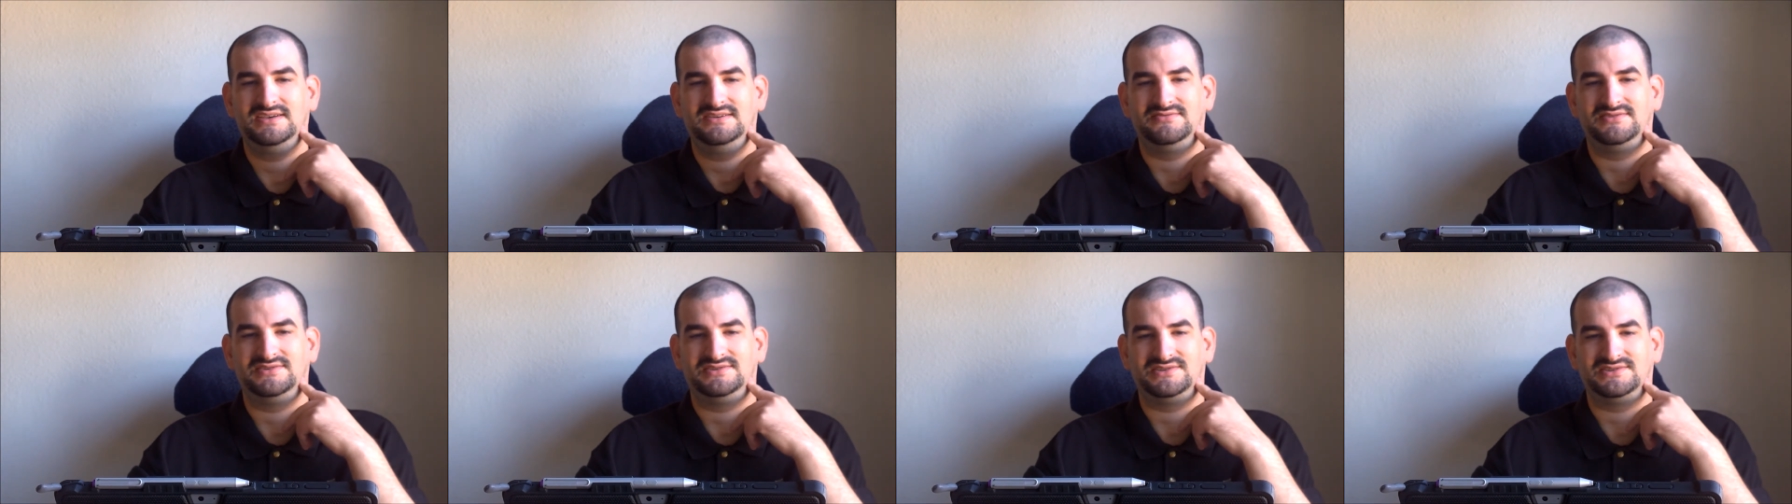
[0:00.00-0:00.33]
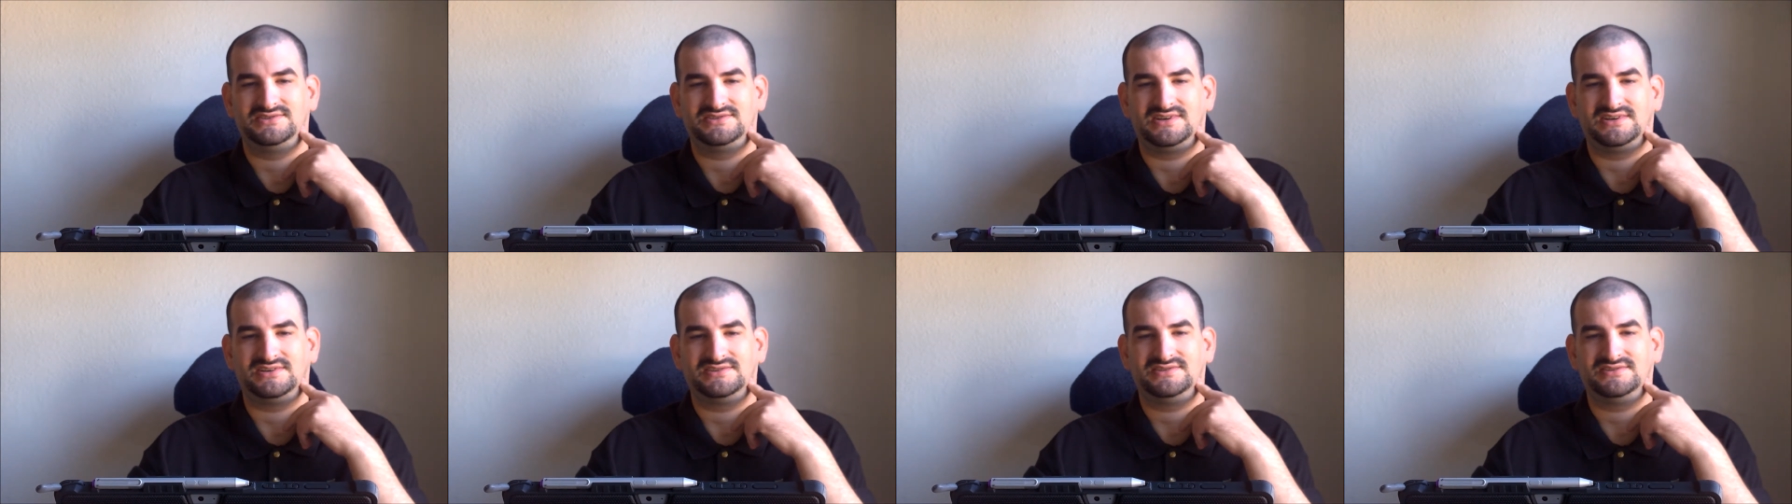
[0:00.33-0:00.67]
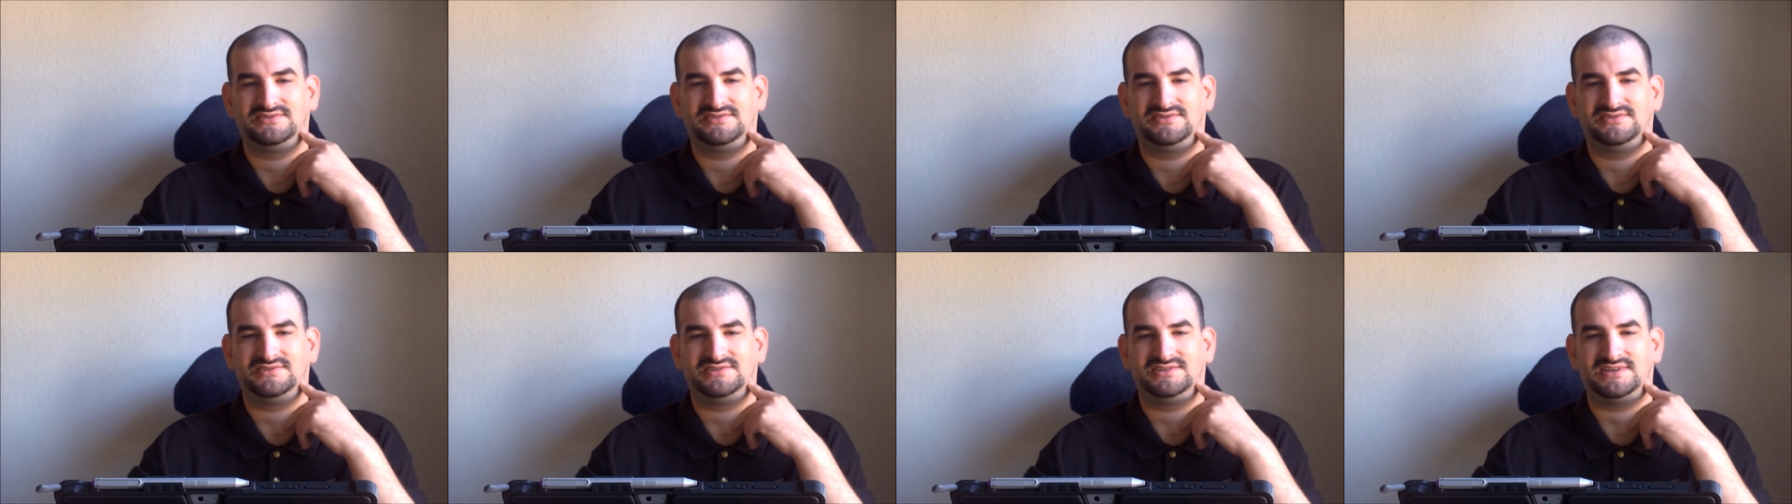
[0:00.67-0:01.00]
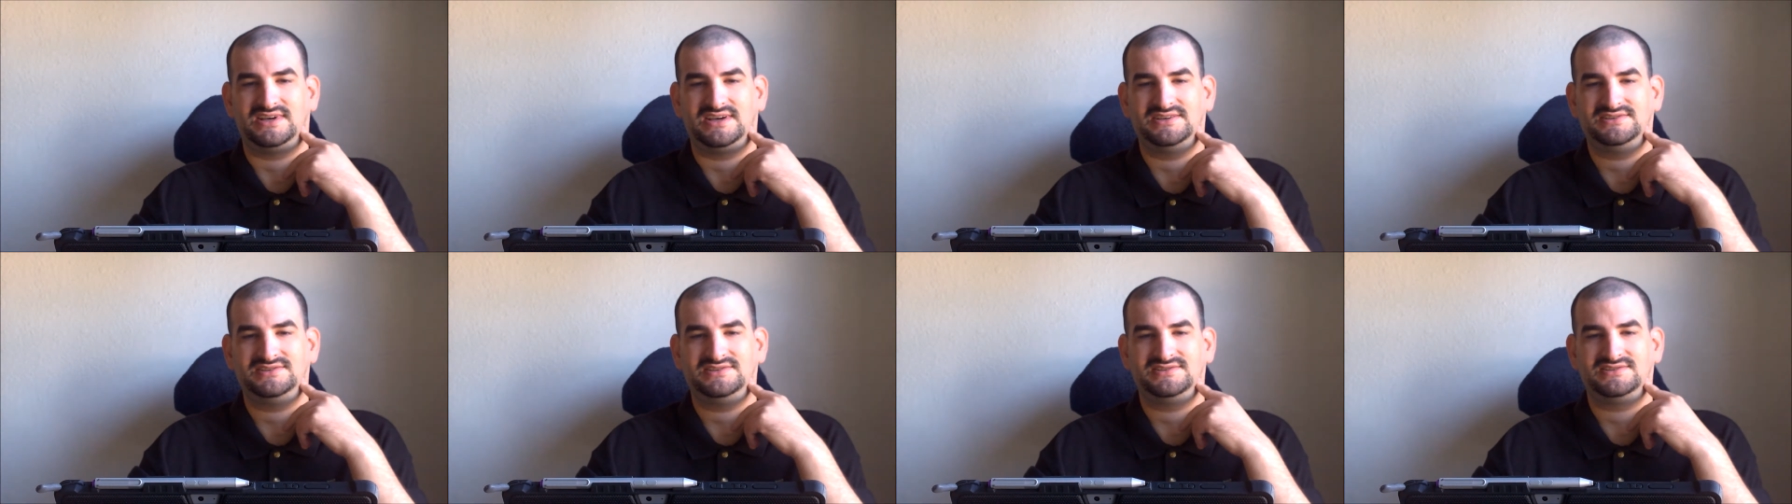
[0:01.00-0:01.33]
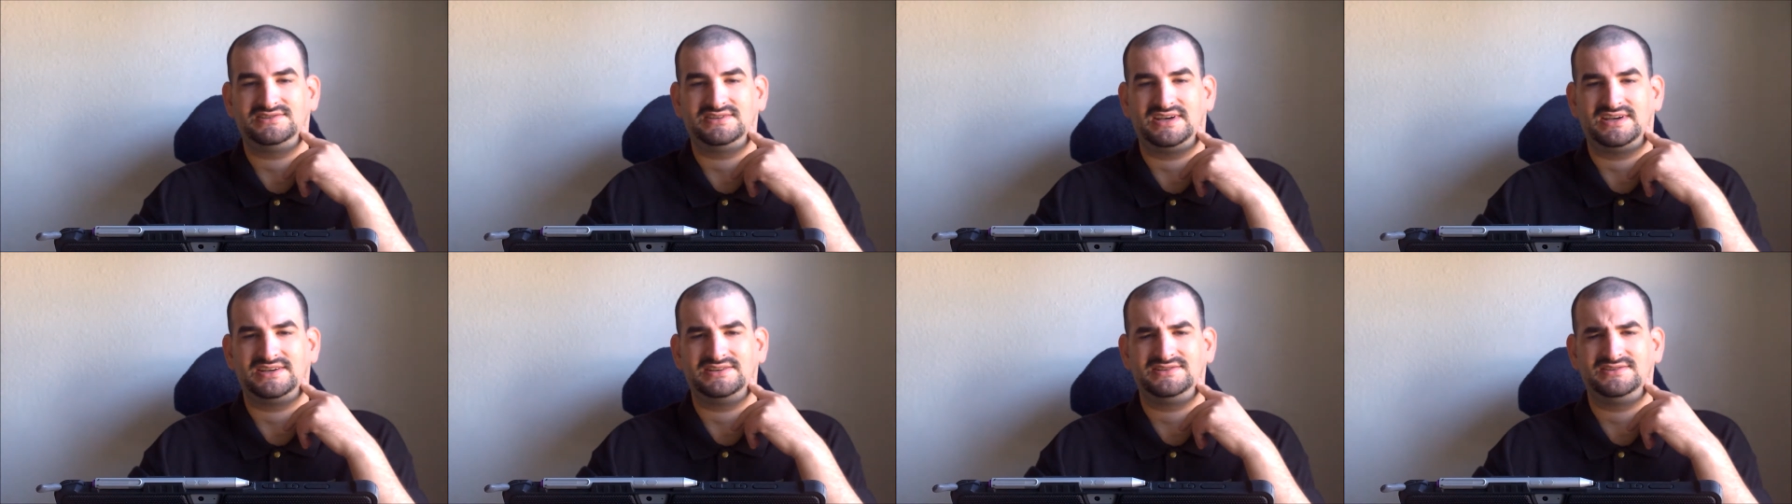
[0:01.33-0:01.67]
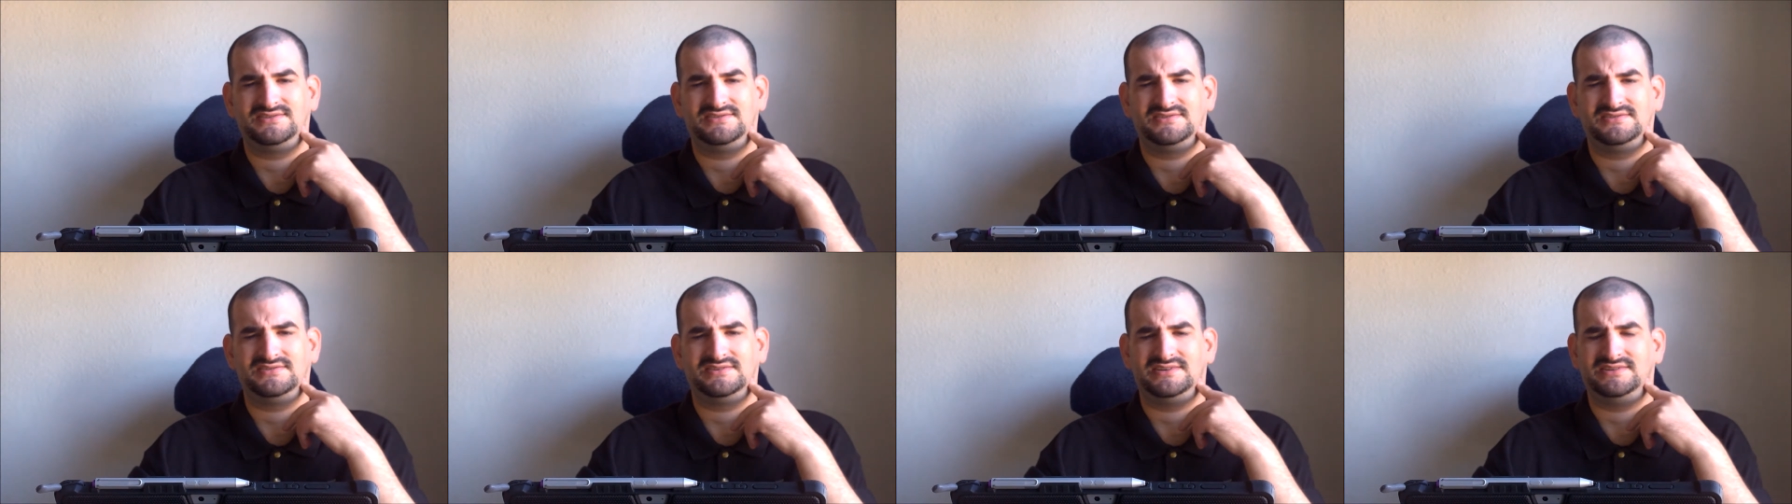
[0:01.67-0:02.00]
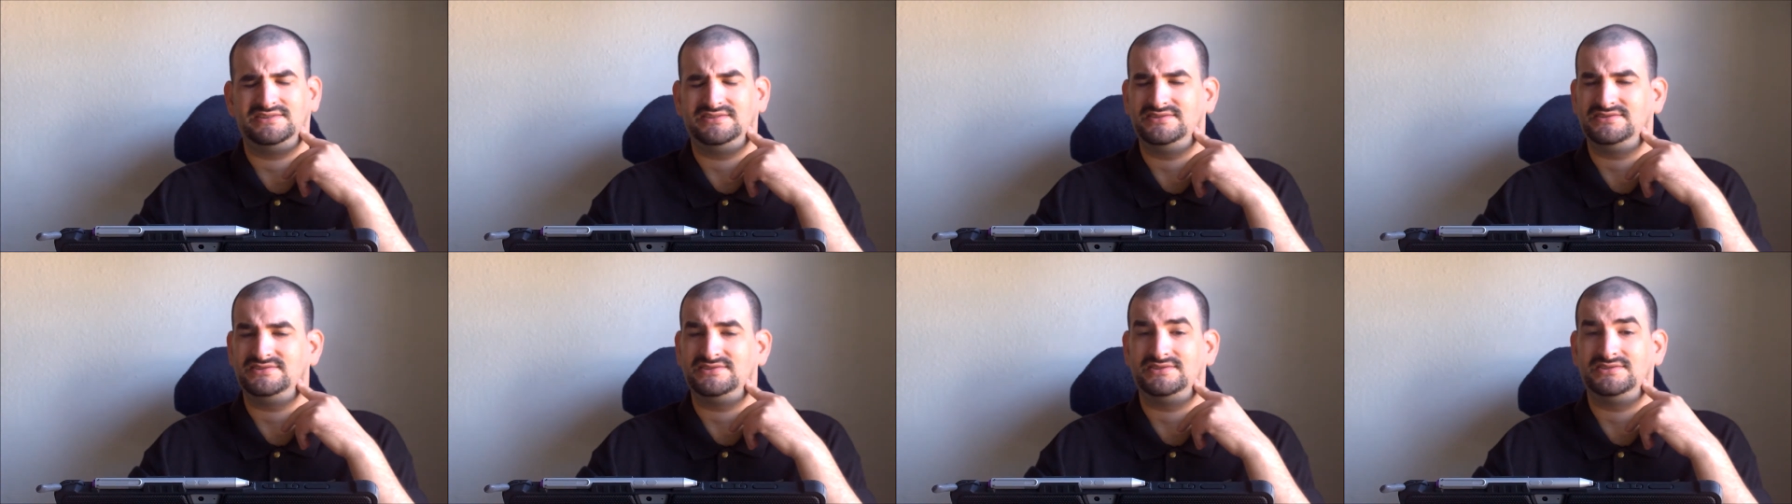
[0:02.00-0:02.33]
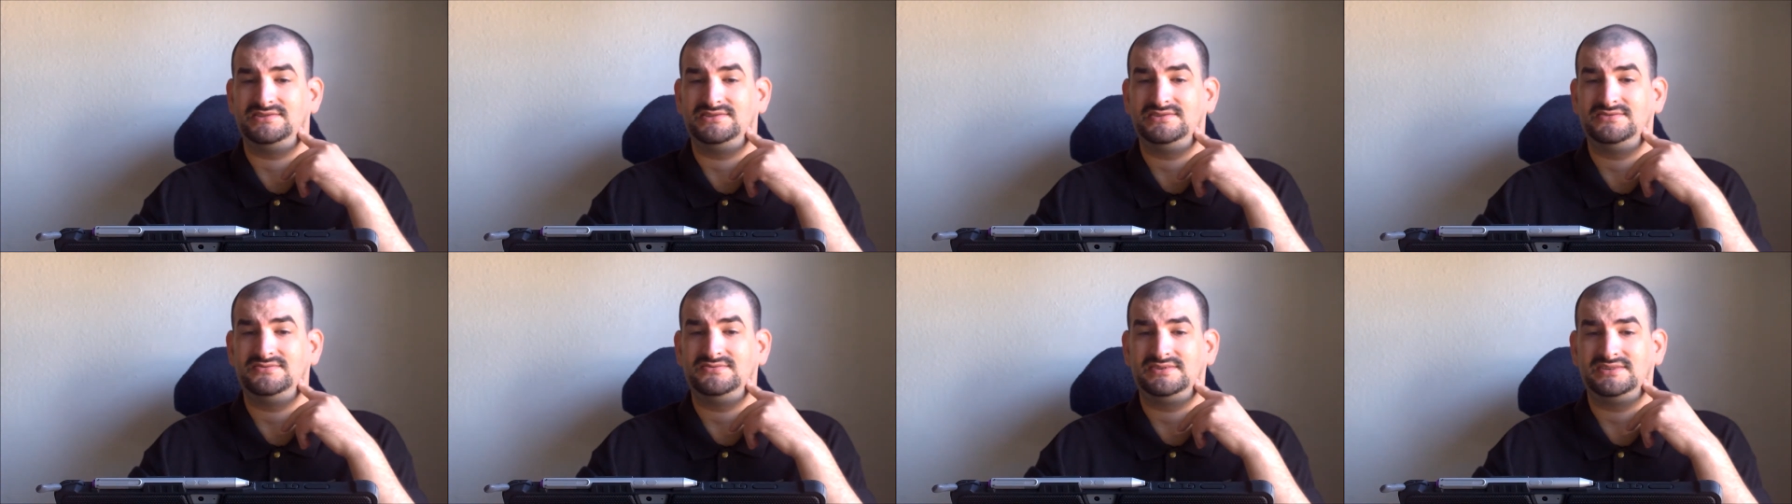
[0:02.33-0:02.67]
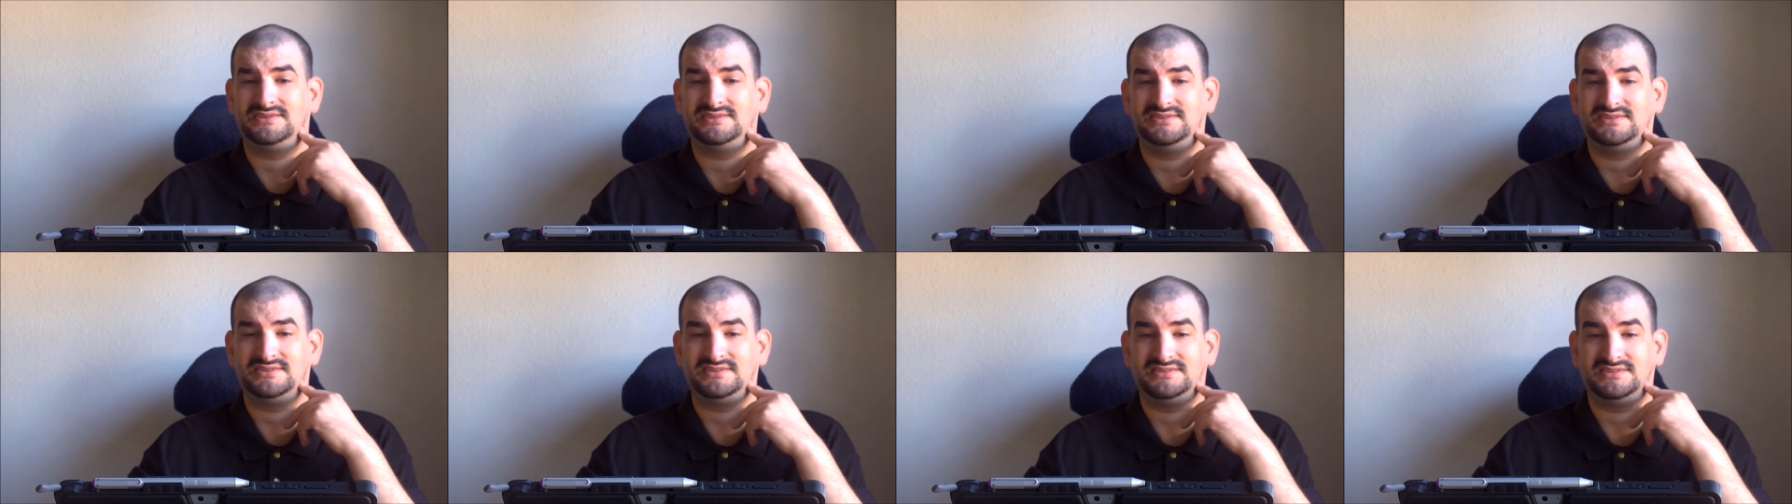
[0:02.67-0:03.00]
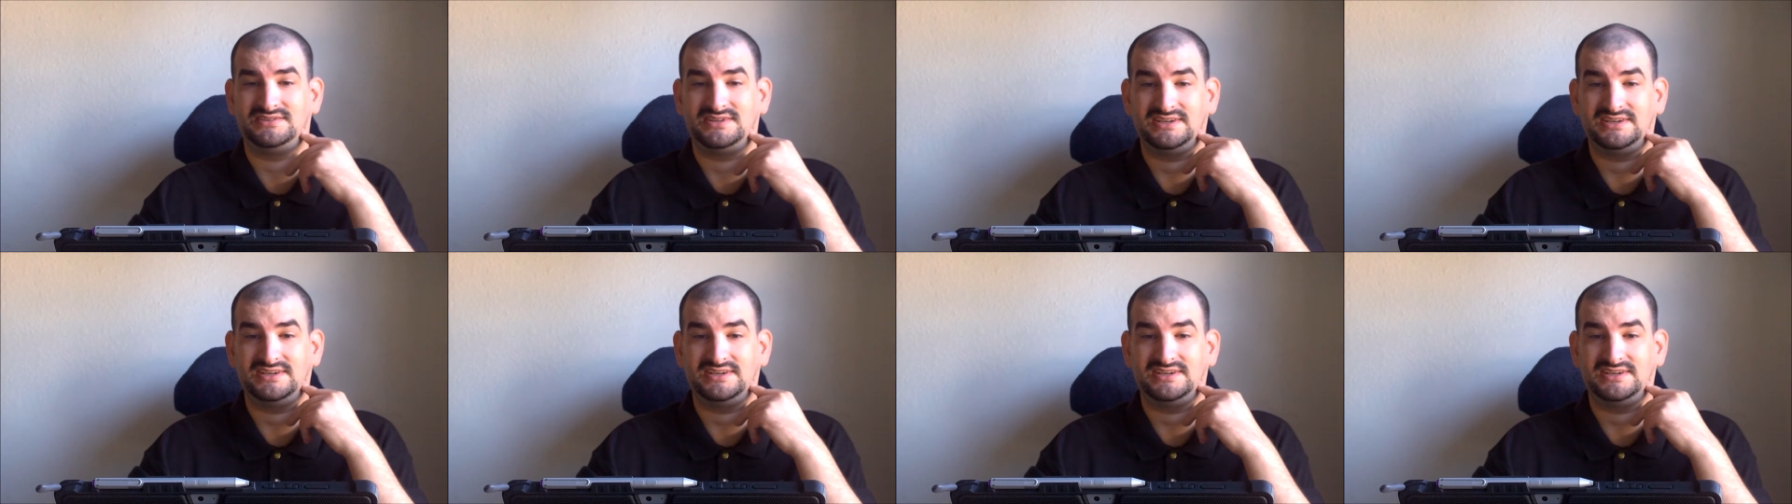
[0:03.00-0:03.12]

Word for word: which is also known as ISIS-ISIL, and there's a new one,